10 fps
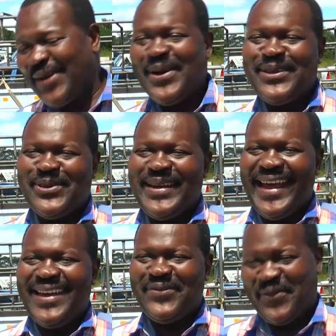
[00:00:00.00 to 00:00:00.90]
are going to
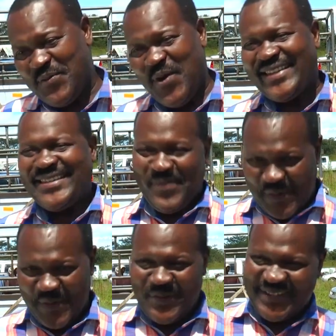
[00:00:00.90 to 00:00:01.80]
learn from what
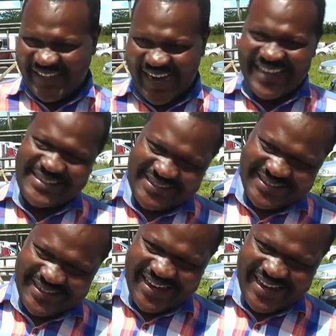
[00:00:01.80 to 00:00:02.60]
Zimbabwe Music Rights